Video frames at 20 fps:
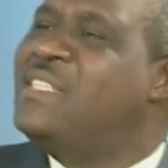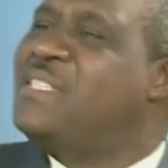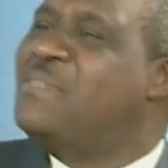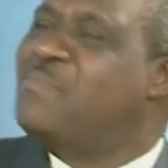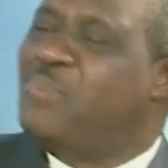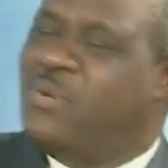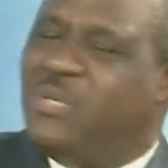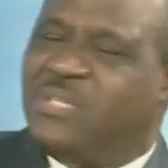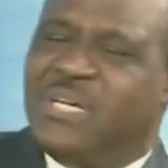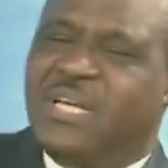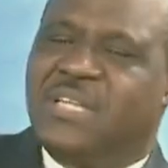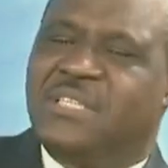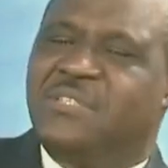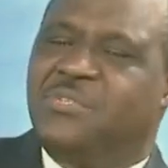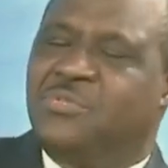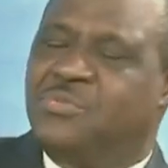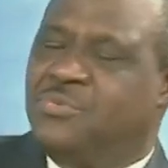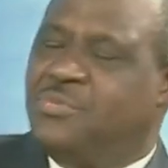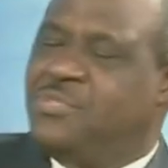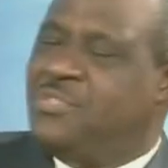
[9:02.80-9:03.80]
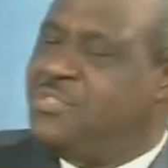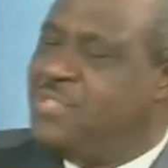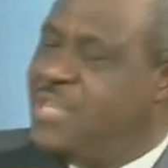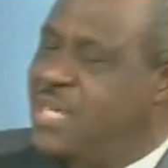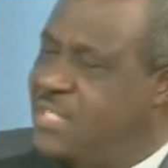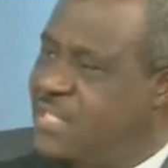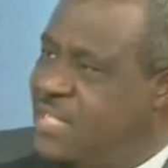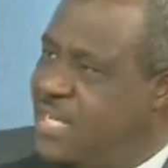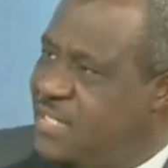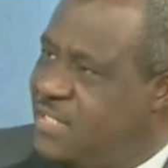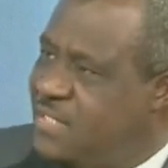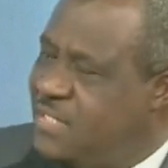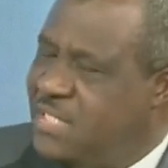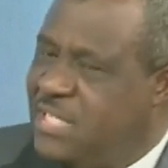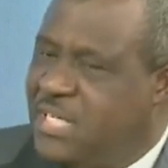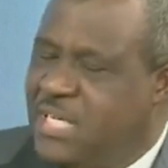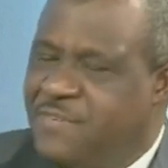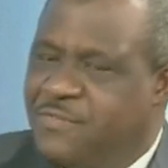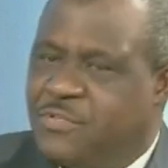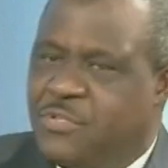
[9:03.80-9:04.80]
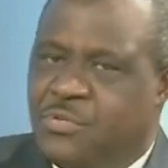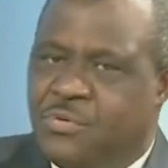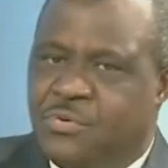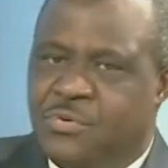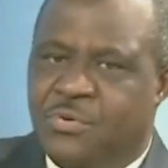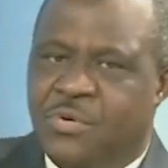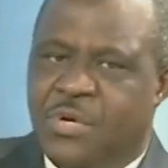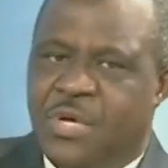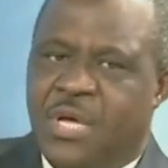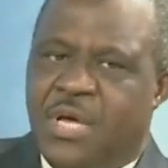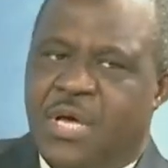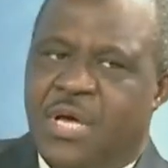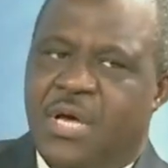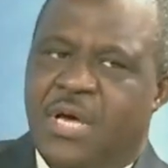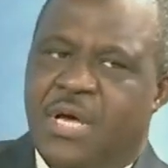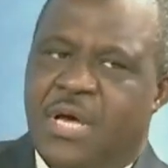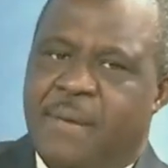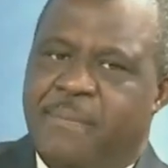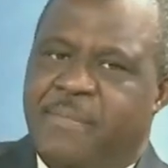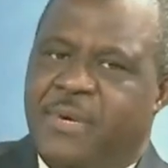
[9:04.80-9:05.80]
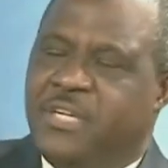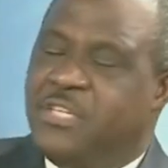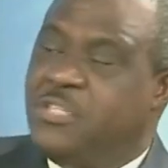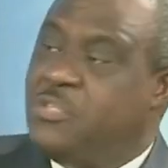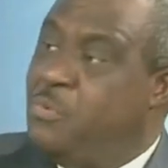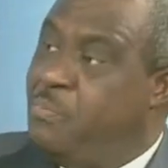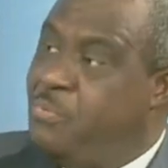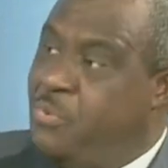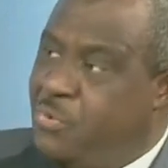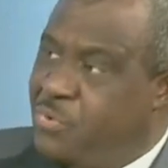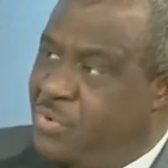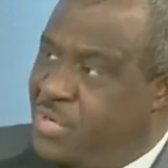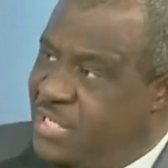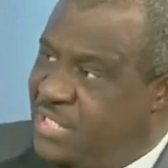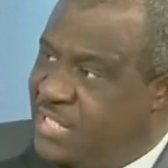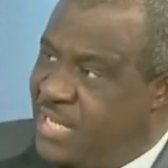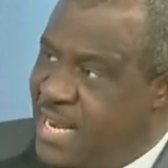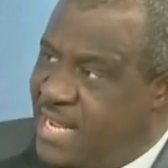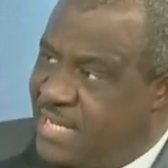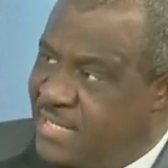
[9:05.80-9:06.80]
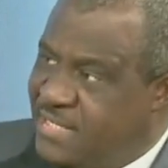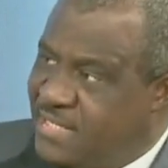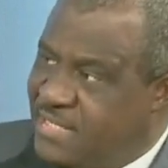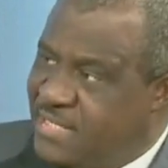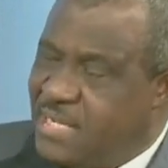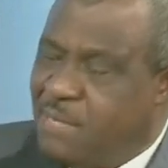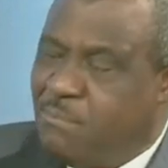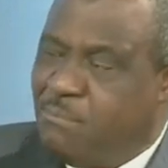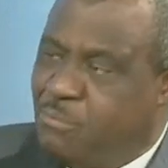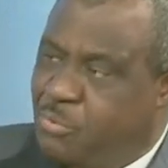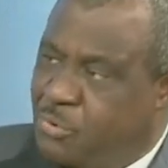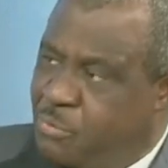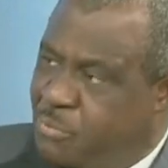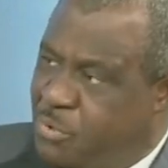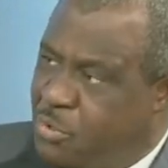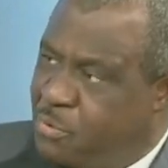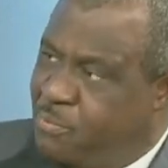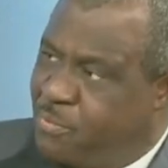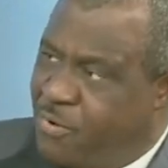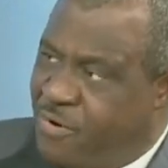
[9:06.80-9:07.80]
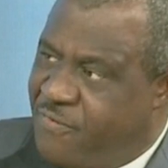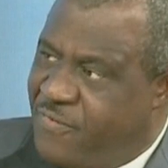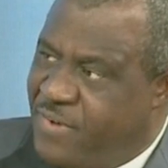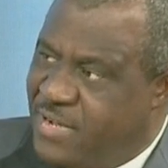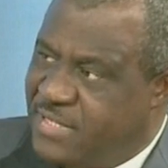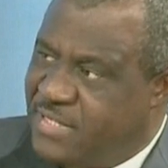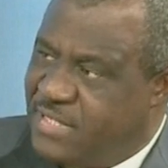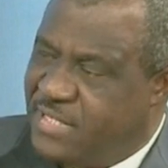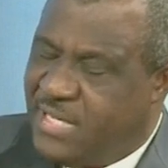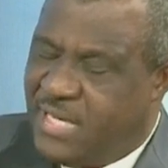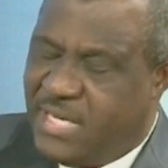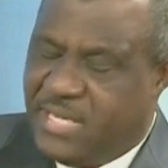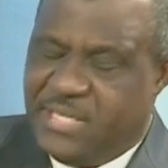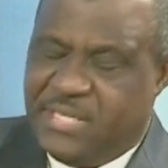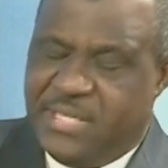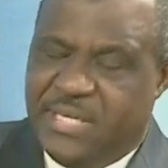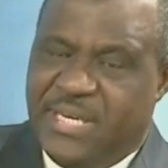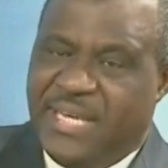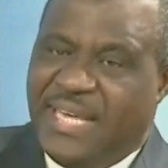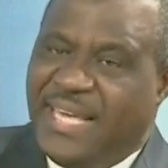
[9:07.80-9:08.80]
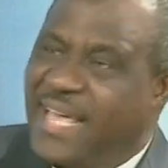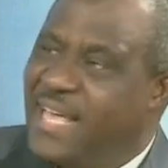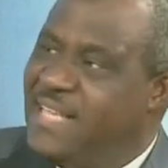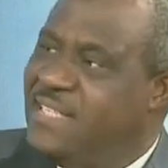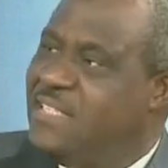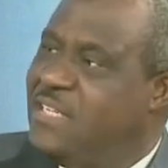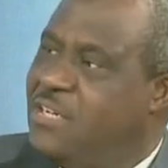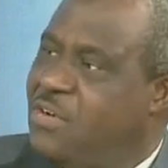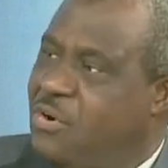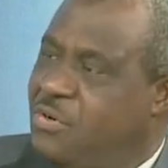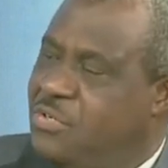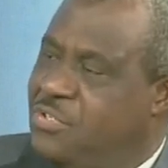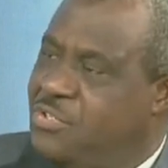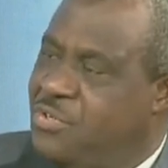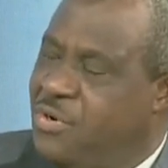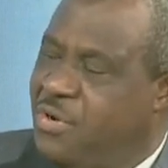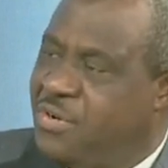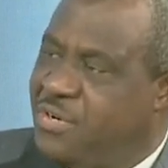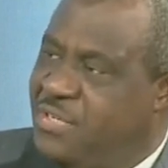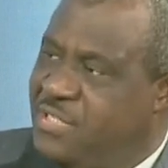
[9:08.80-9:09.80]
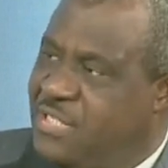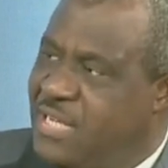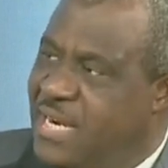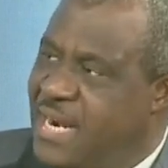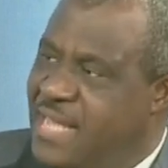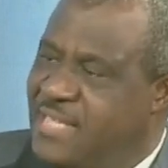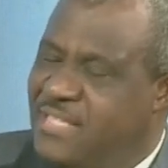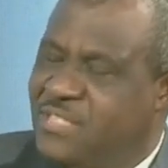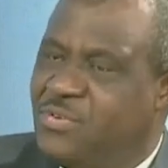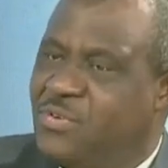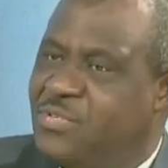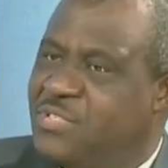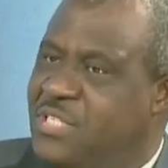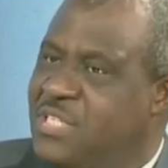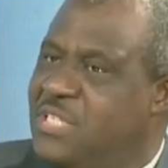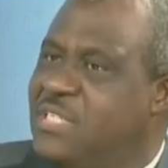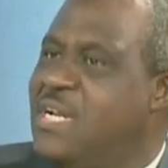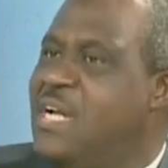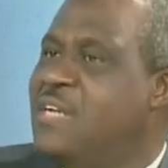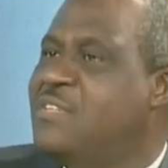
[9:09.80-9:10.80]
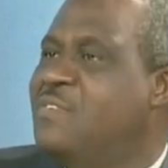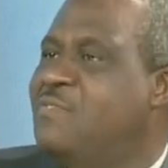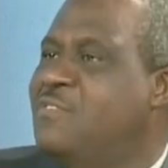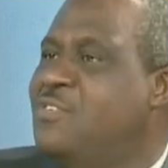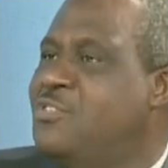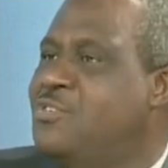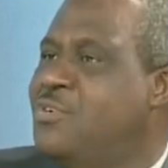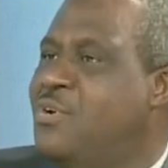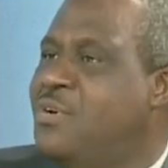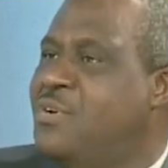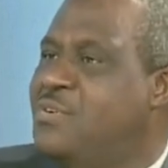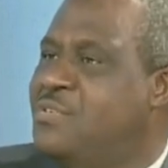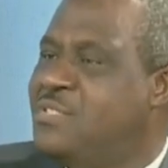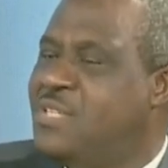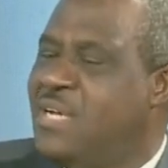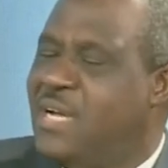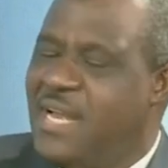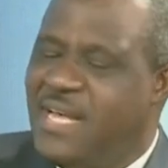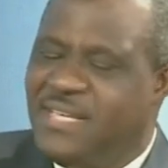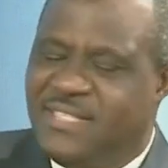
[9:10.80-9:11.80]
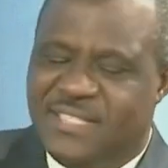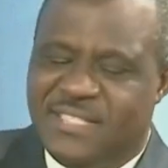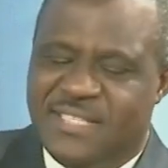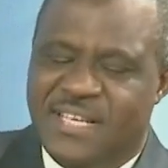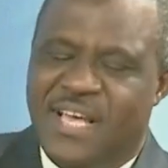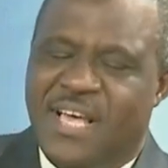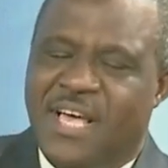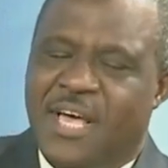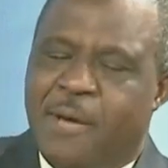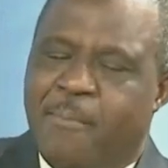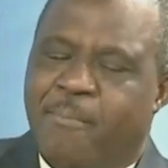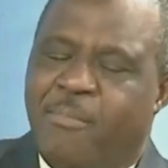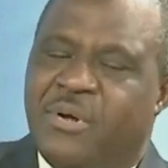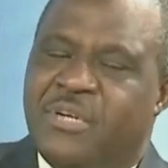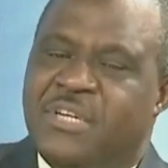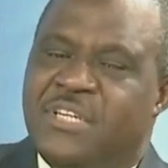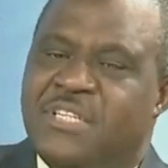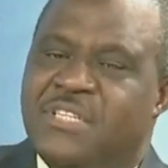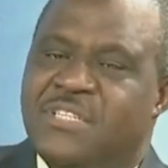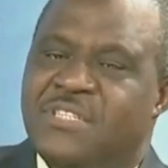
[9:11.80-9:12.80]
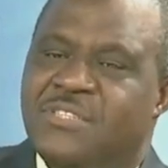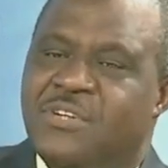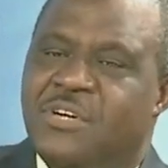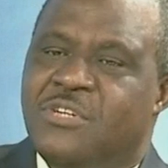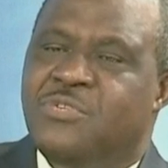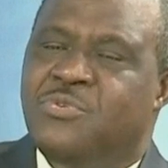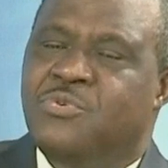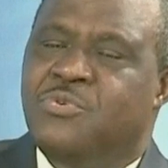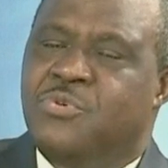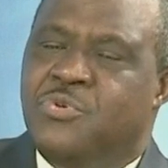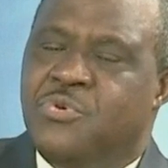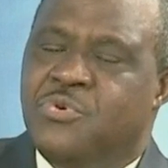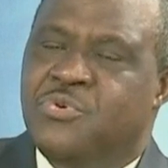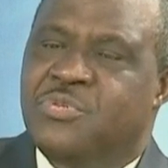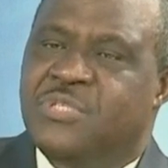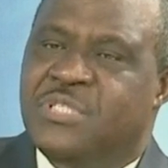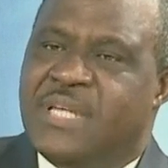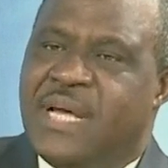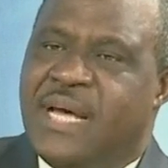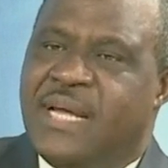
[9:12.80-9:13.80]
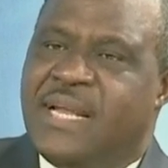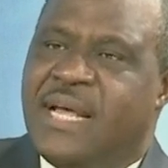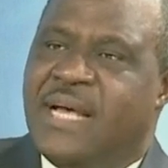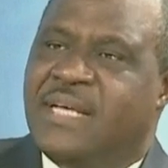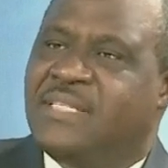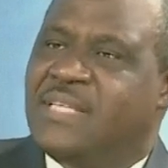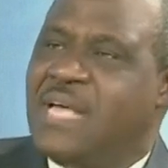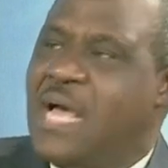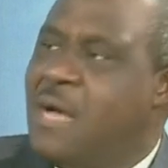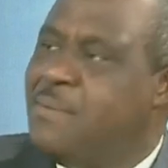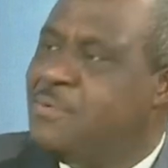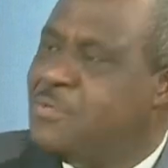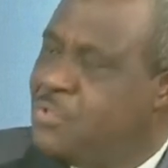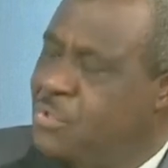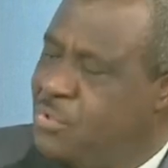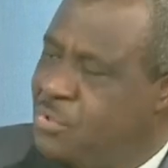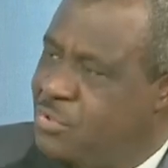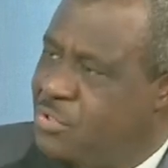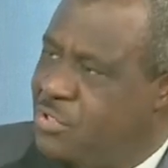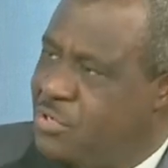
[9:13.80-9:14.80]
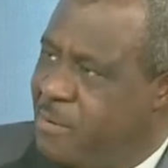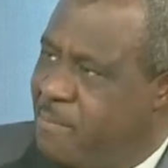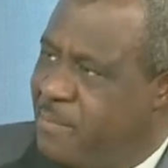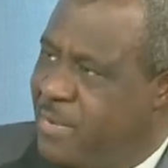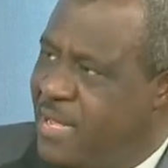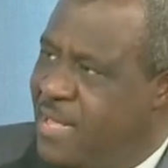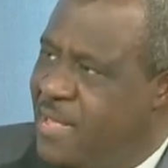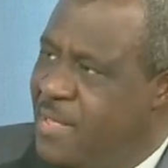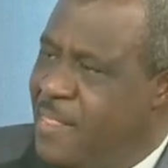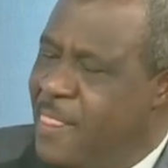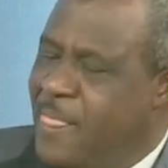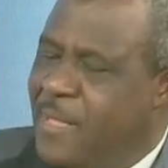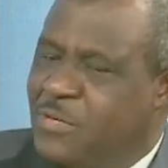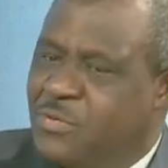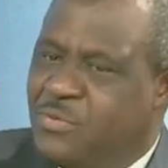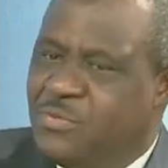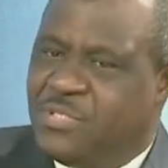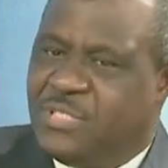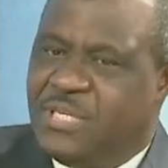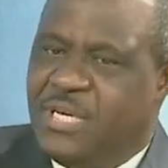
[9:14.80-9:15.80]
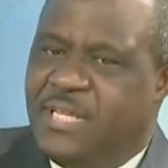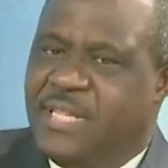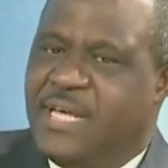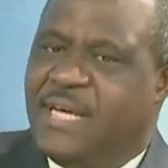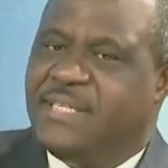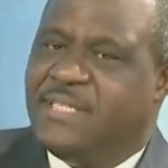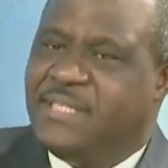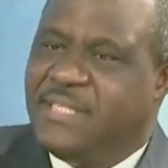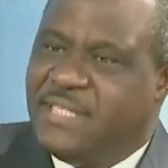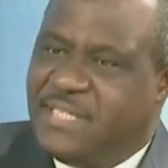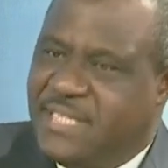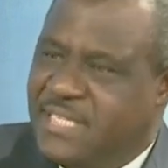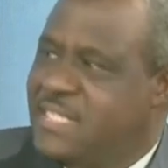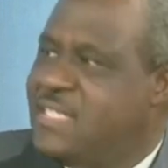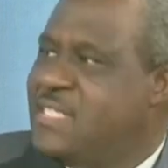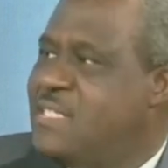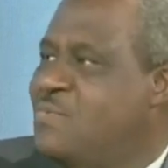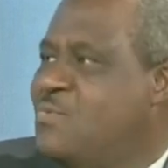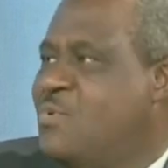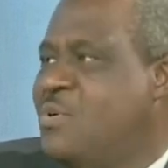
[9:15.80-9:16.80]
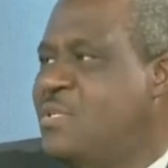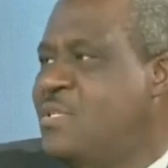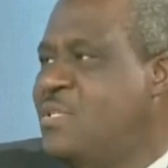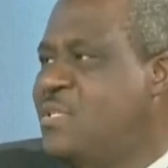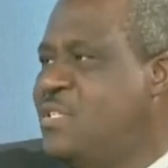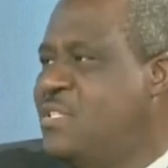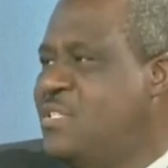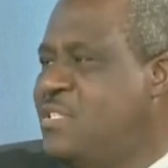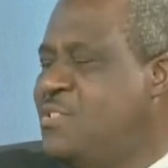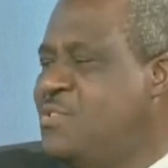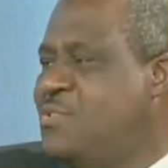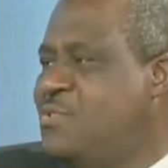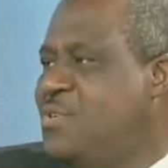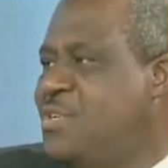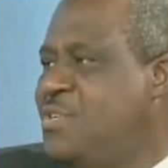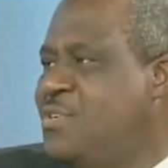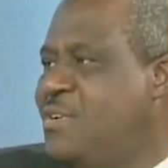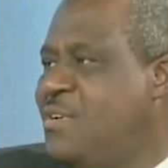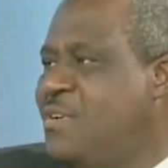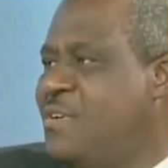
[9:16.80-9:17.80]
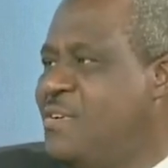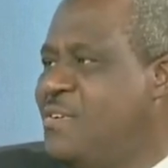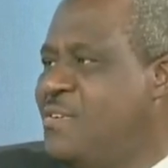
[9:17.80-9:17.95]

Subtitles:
is important you do the stress test. It gives you ability to build resilience and build buffers in case the shock crystallizes or signals of the shock crystallizes. But it is not to use that as absolute number to say that this is what is the situation.